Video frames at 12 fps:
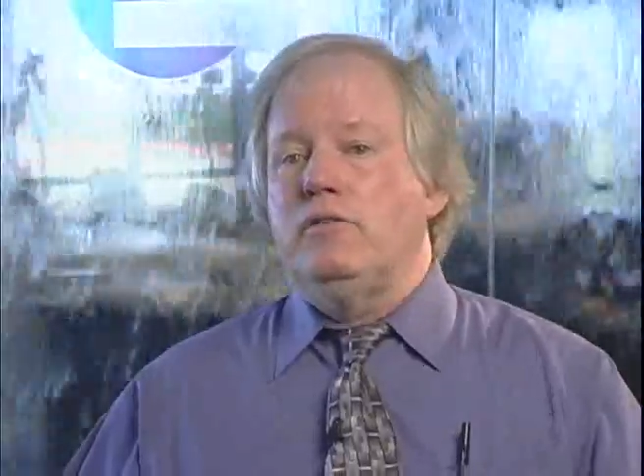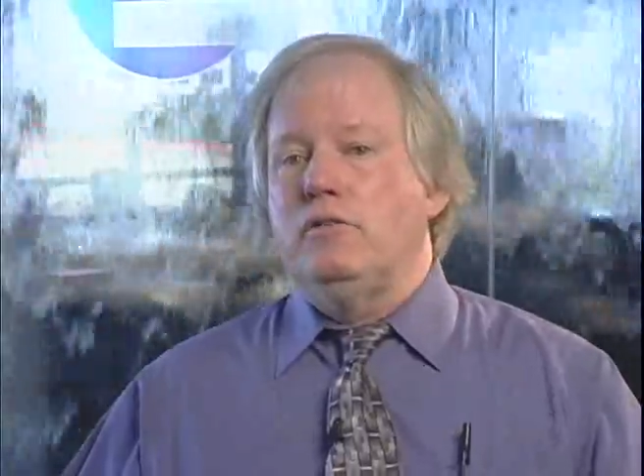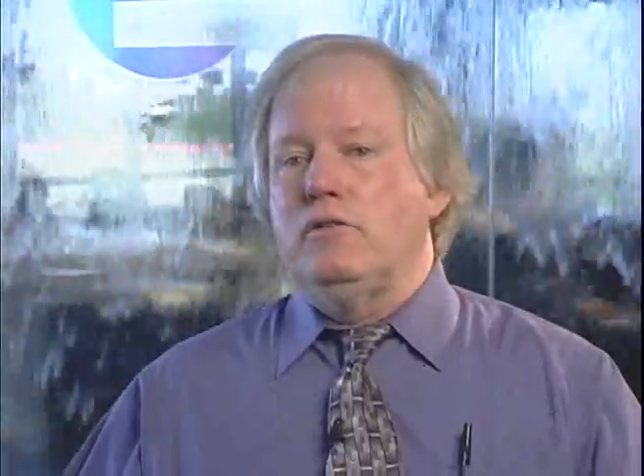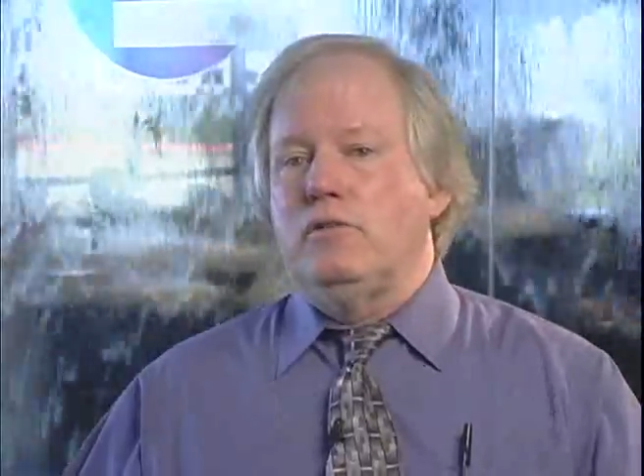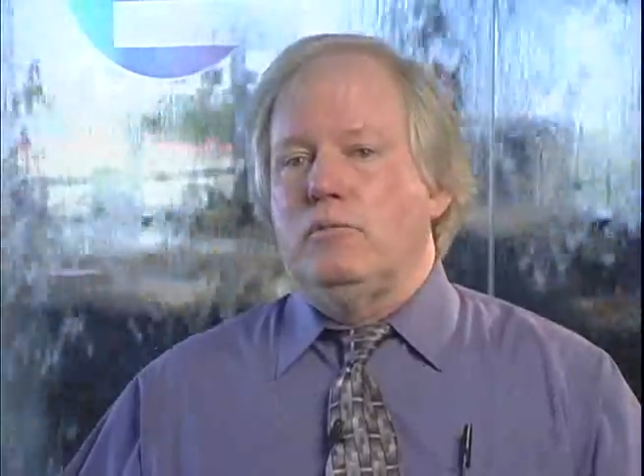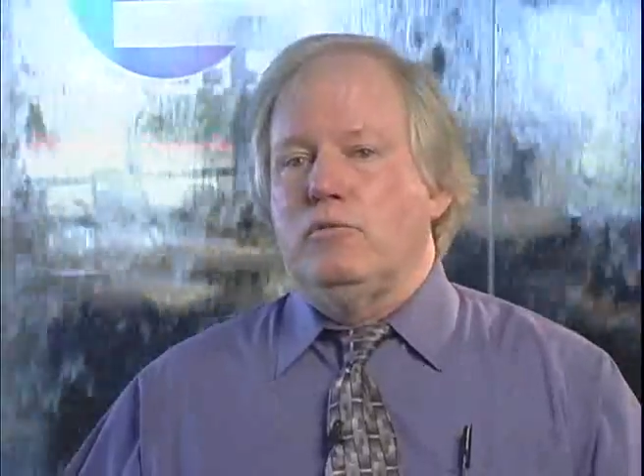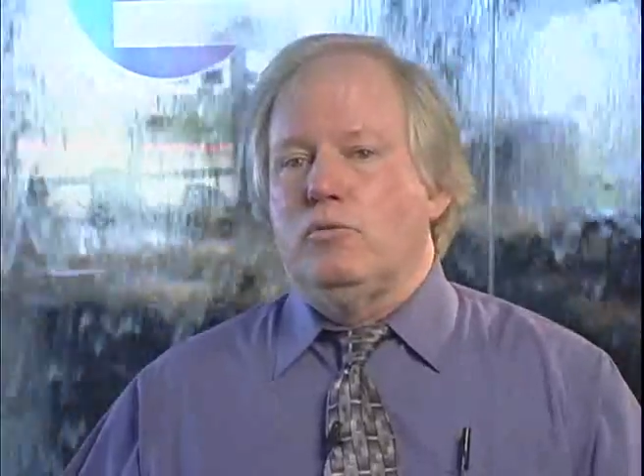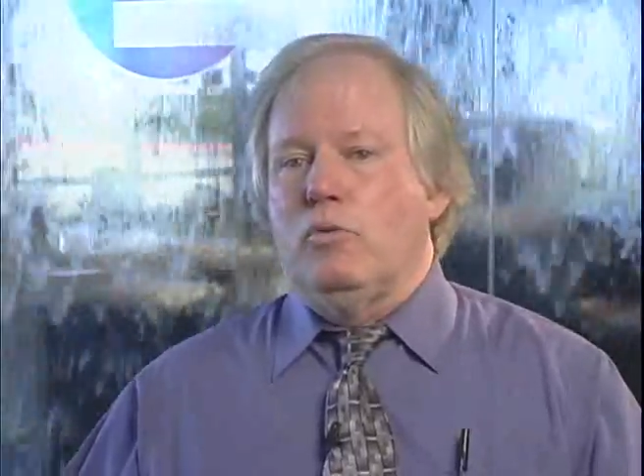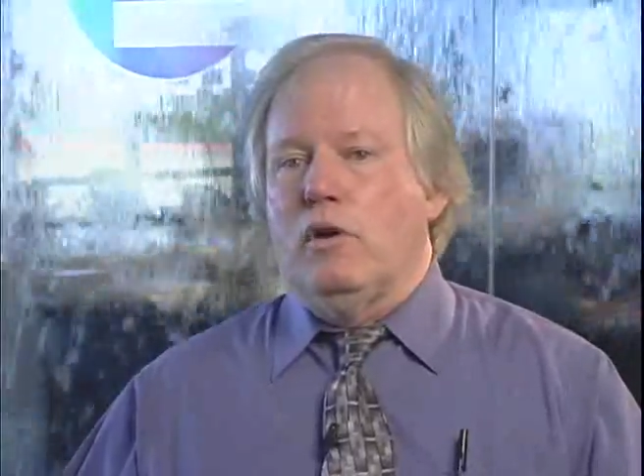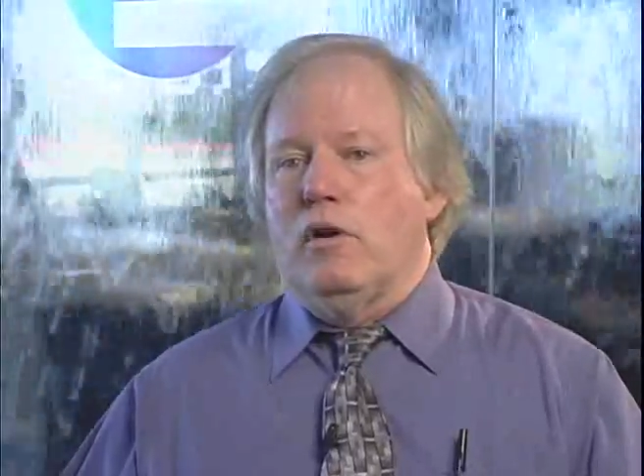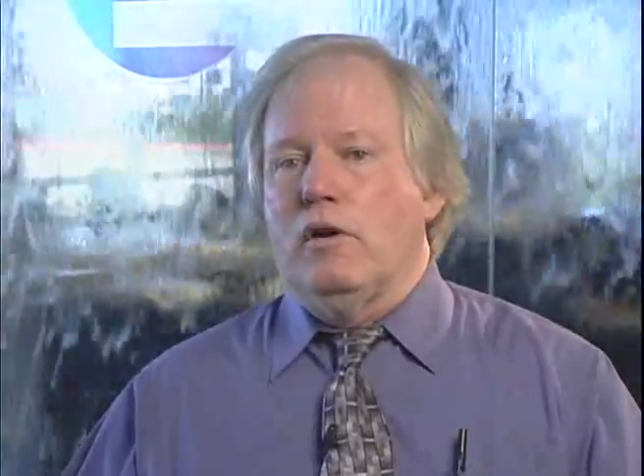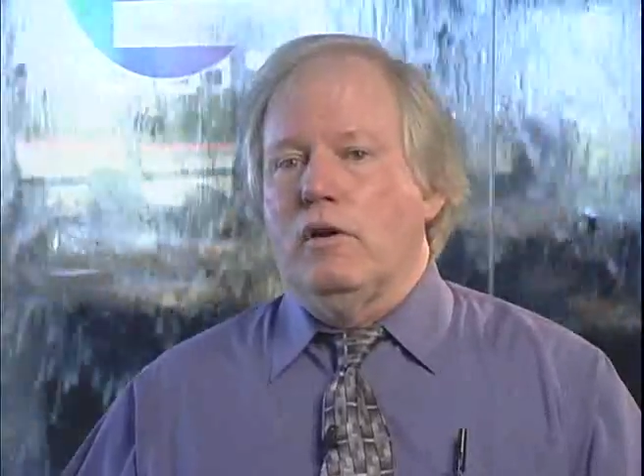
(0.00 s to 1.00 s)
systems
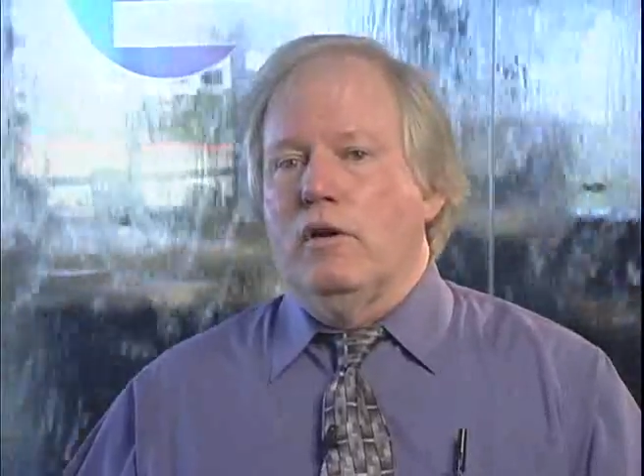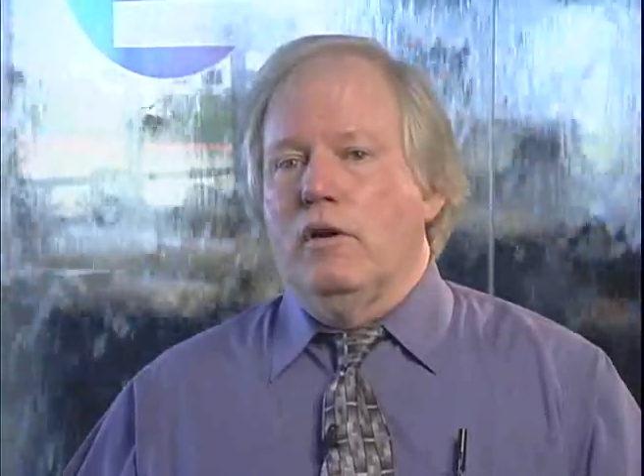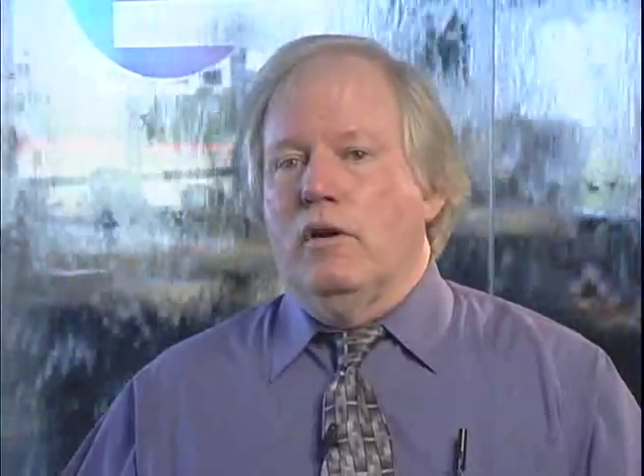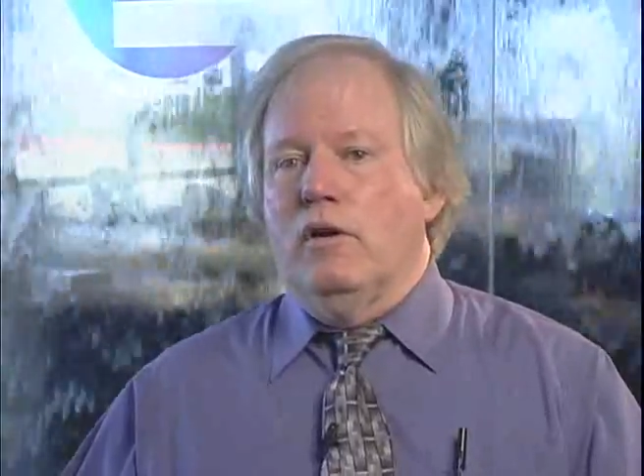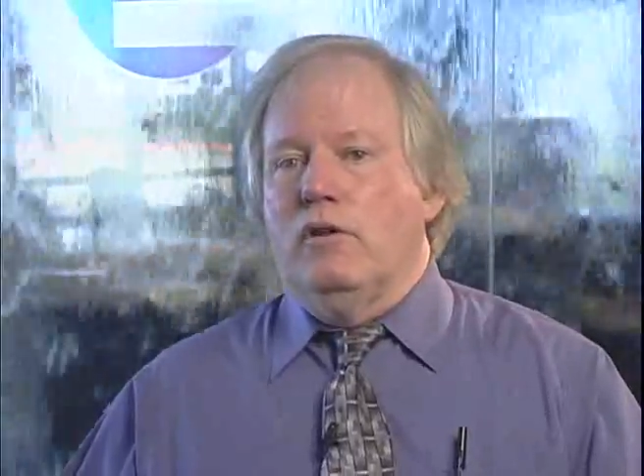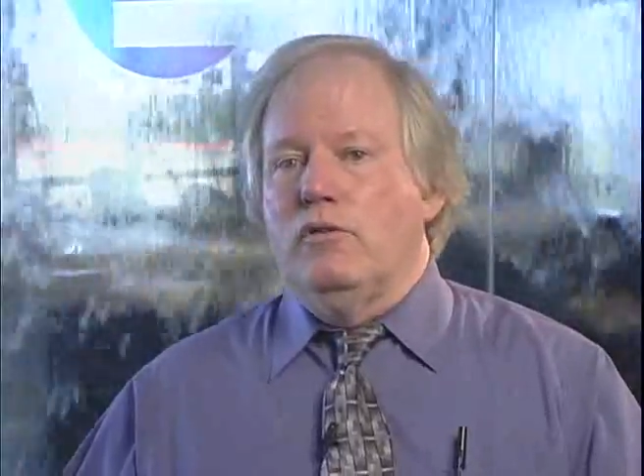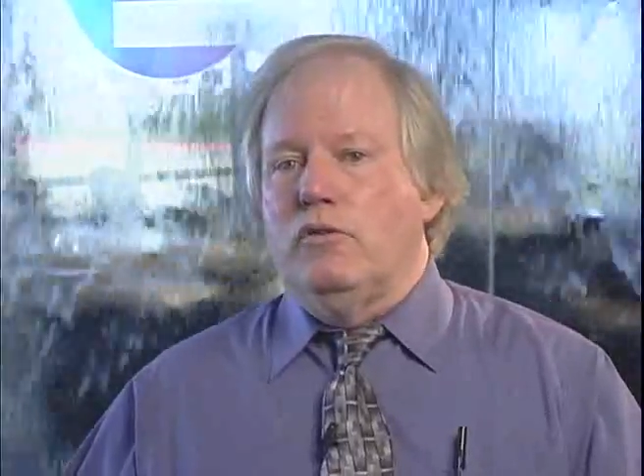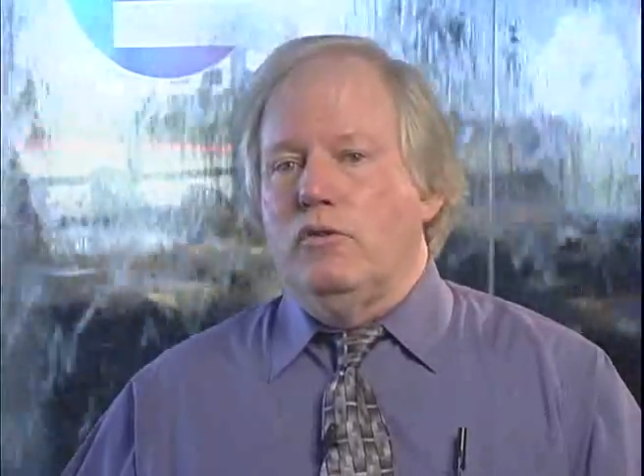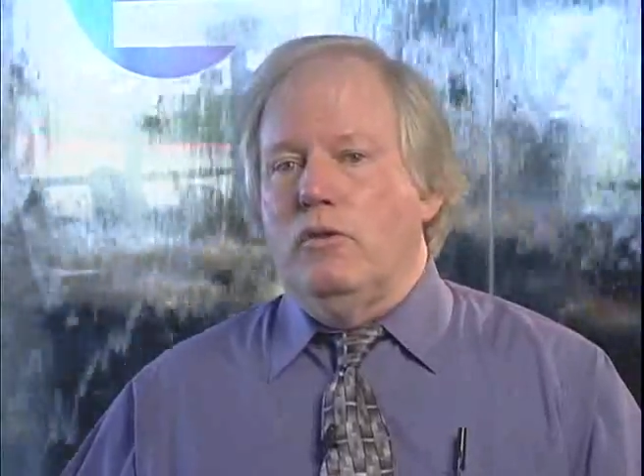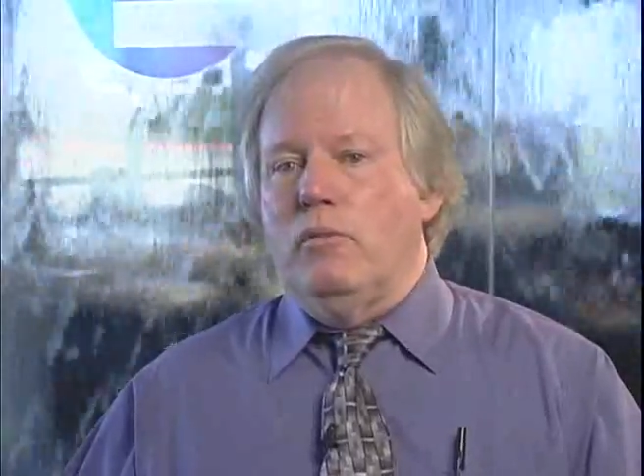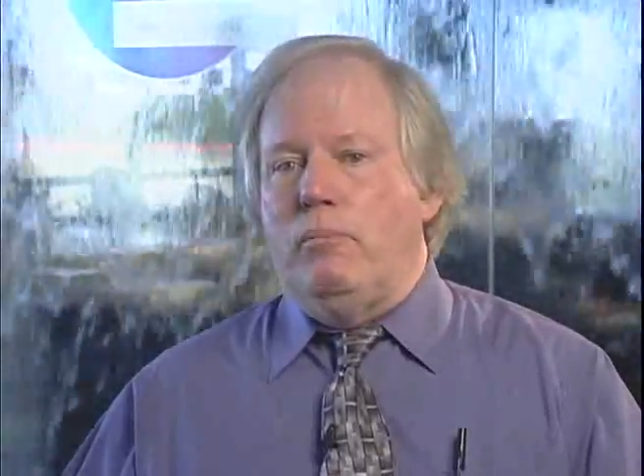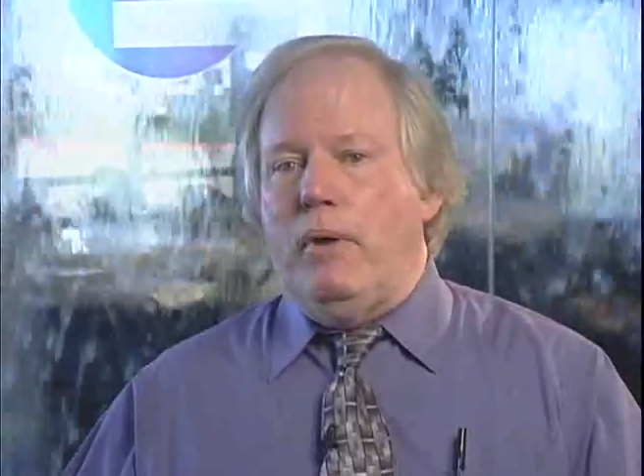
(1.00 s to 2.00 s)
work to
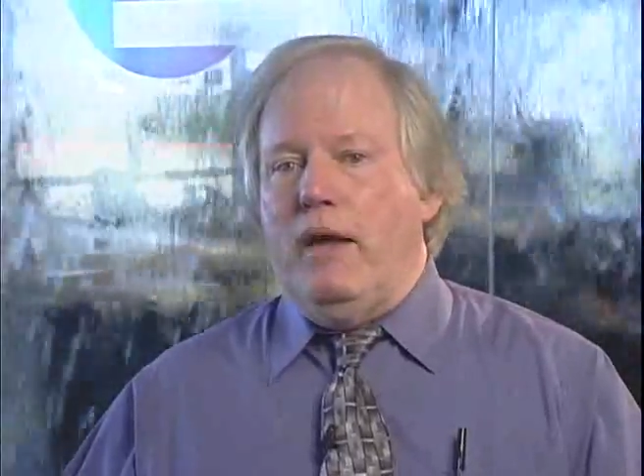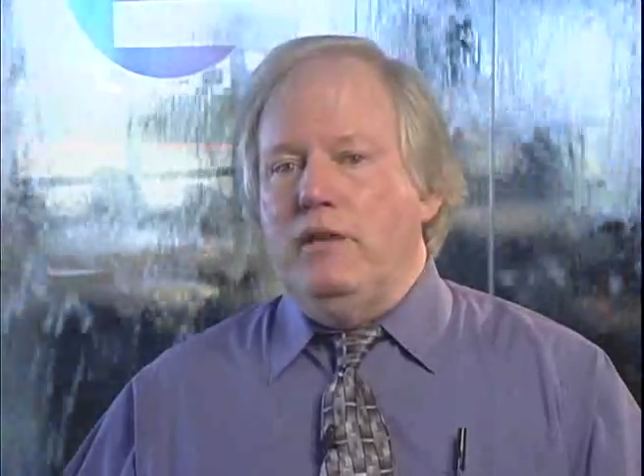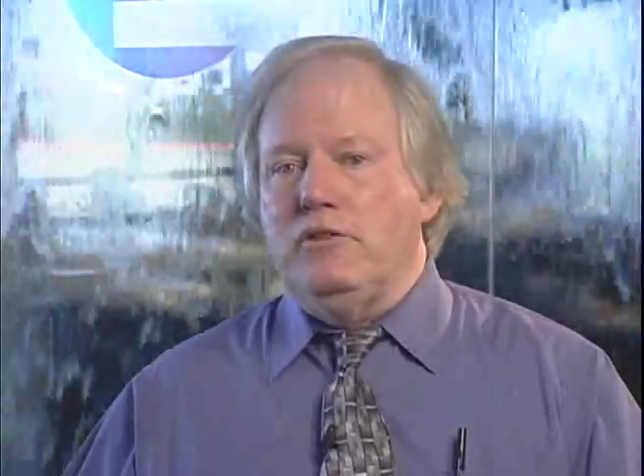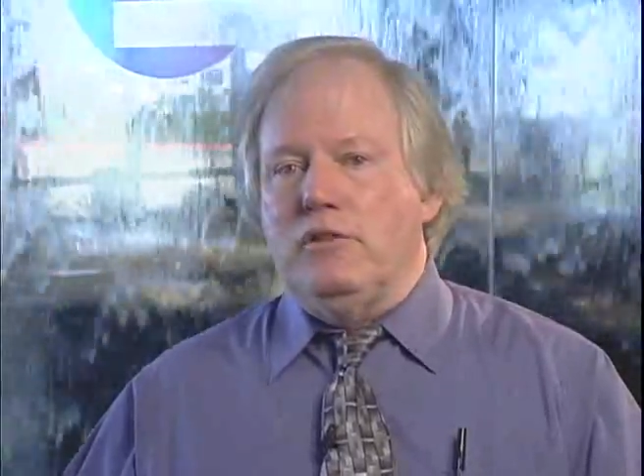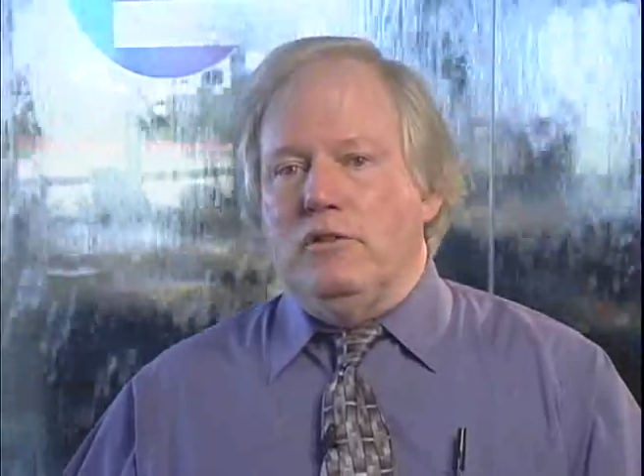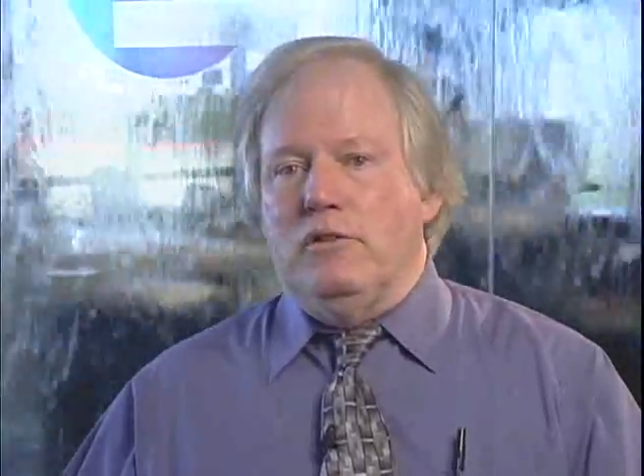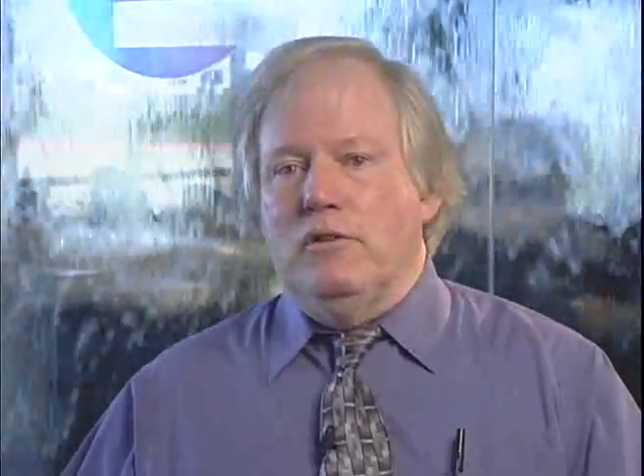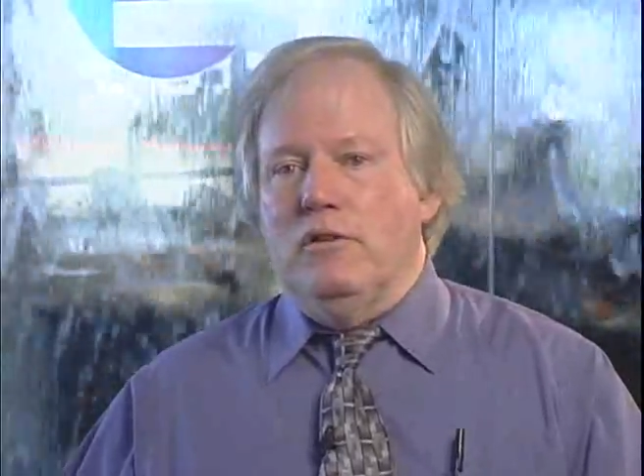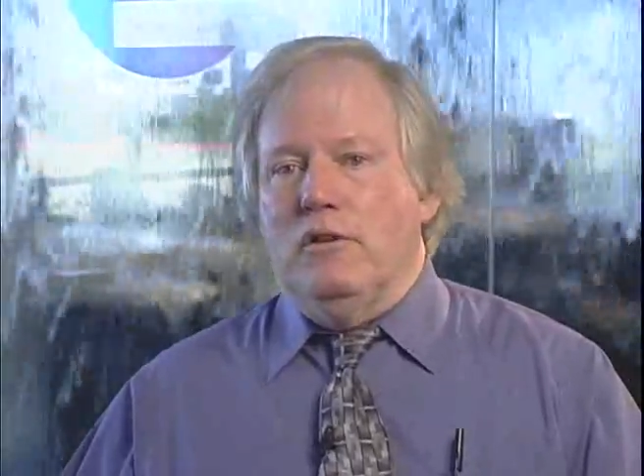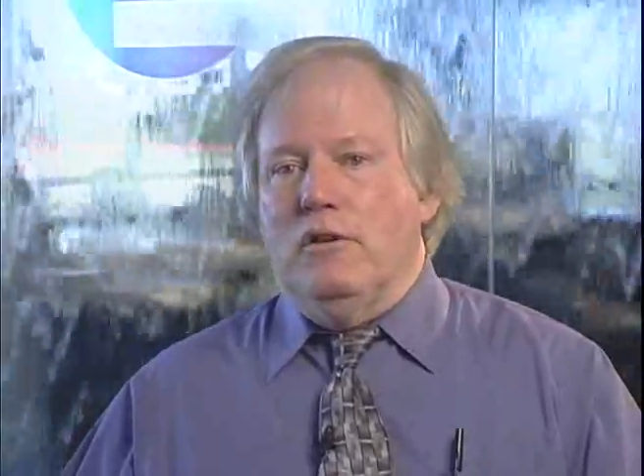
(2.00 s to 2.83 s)
the patient